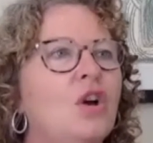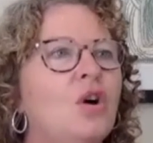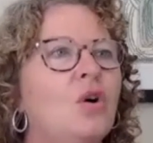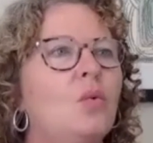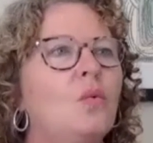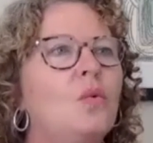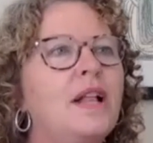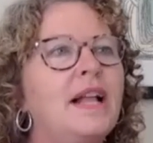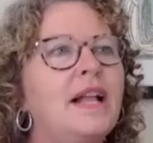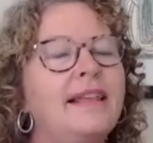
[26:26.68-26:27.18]

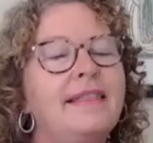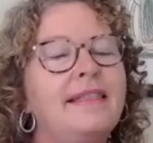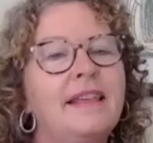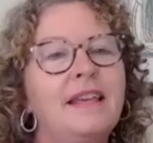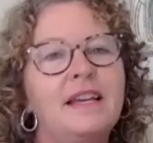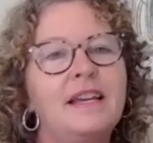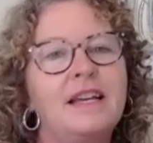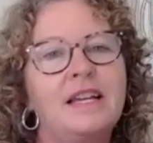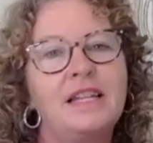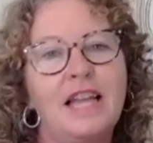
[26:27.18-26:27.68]
Well, I
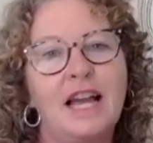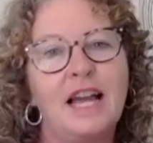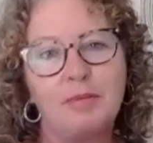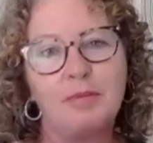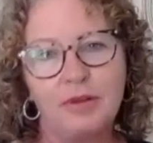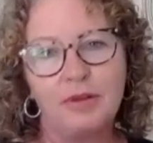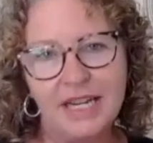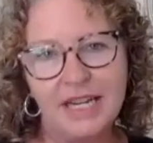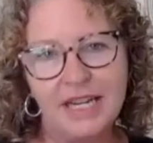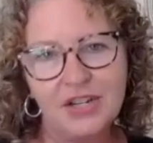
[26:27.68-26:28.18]
think
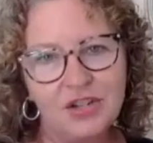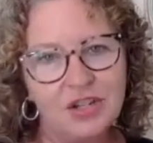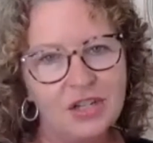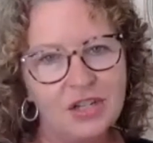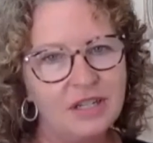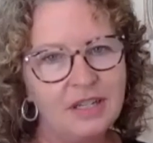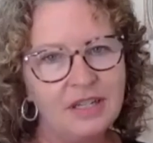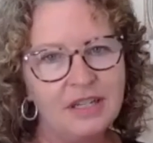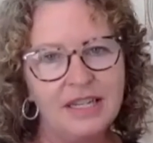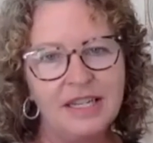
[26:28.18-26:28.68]

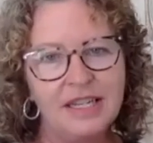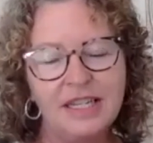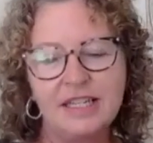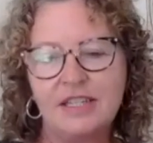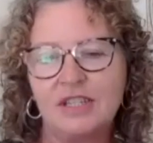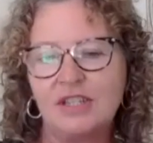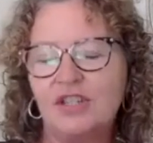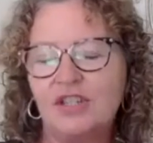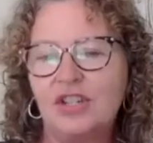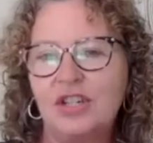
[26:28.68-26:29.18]
collaboration
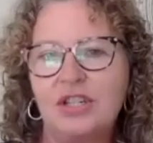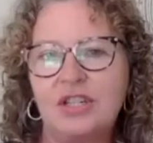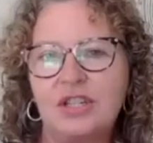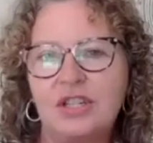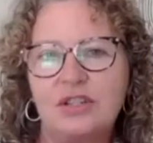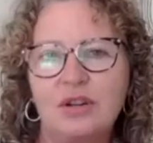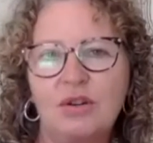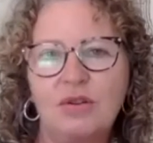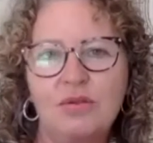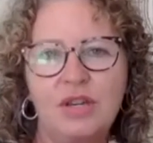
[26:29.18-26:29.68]
is just
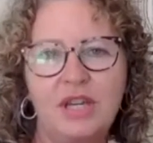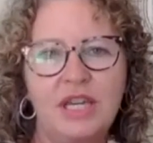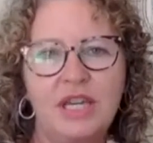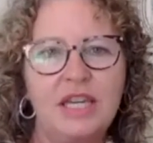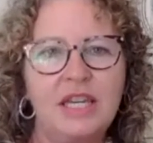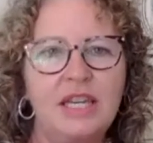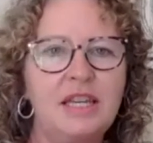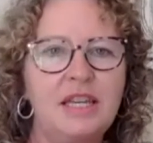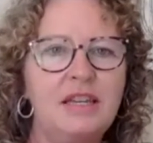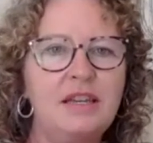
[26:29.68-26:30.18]
so
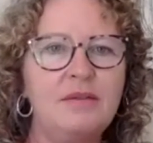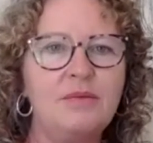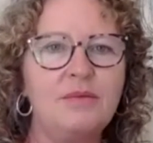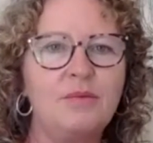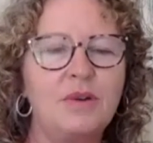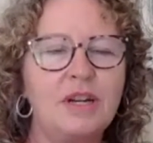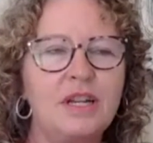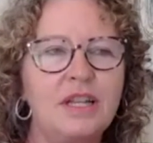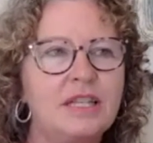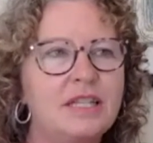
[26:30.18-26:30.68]
key.
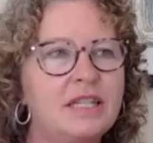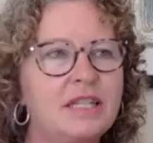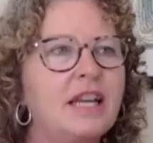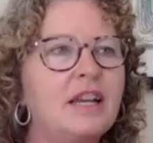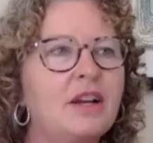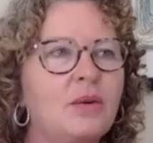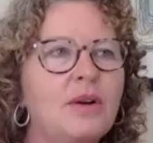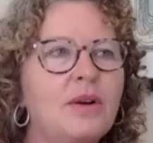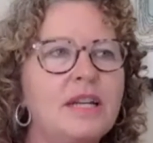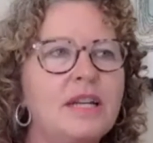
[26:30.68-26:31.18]
One of the
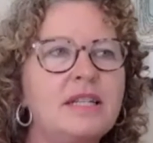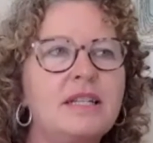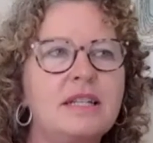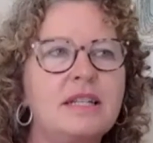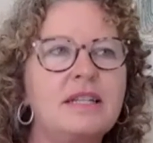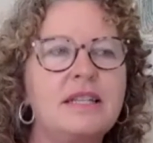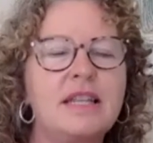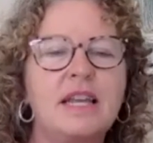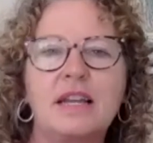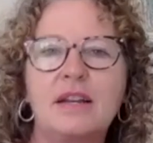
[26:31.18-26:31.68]
takeaways
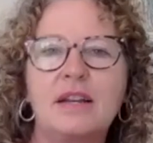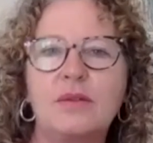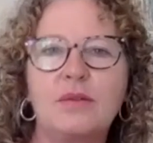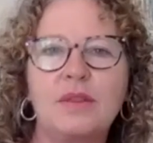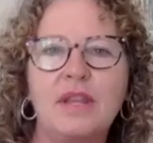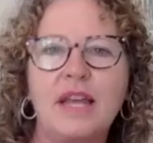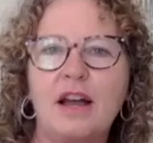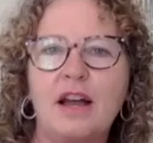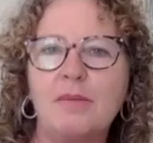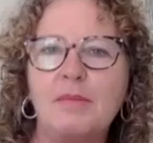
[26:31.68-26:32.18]
is that
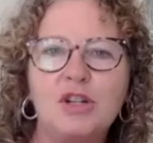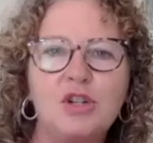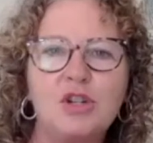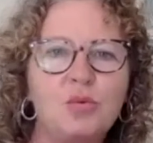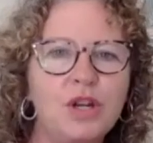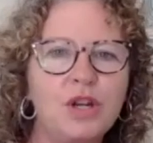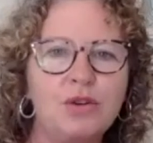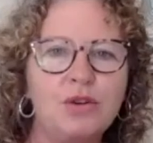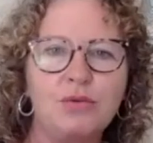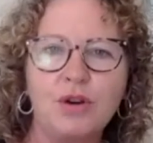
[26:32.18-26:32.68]
how much
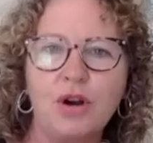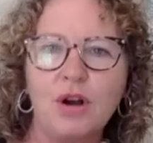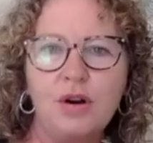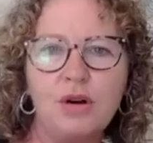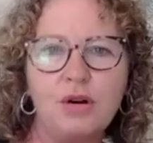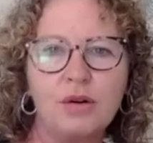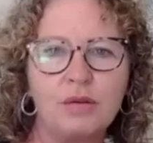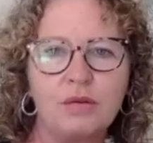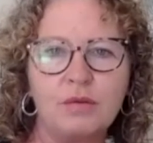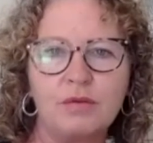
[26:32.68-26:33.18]
we
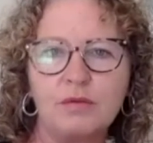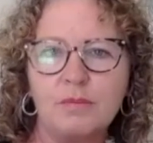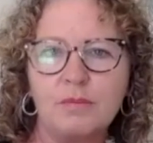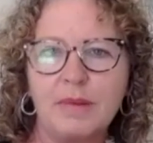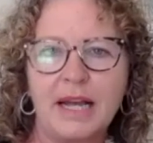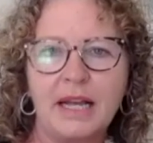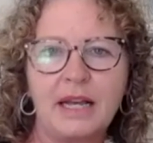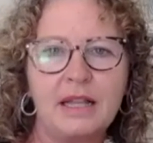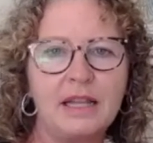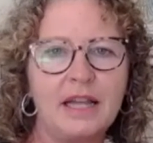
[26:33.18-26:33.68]
grow
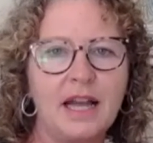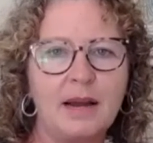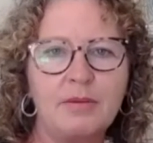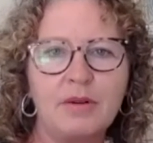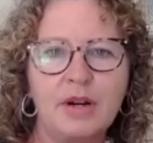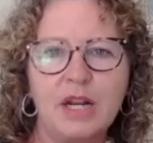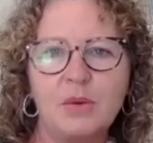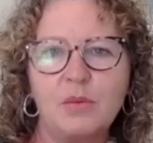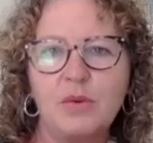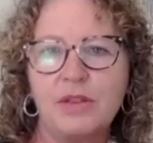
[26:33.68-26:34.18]
by
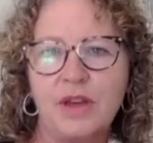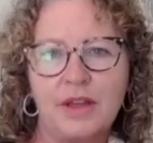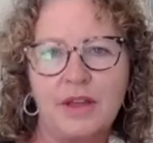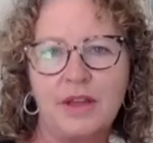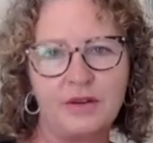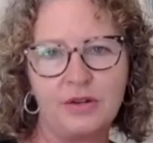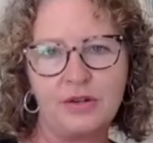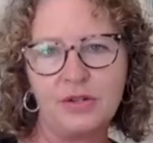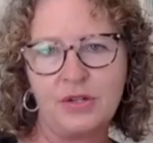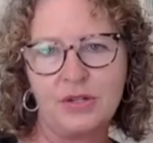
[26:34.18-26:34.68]
collaborating with
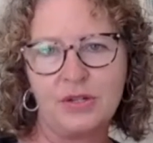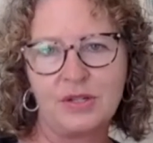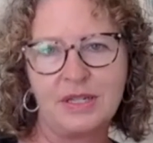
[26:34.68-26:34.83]
others.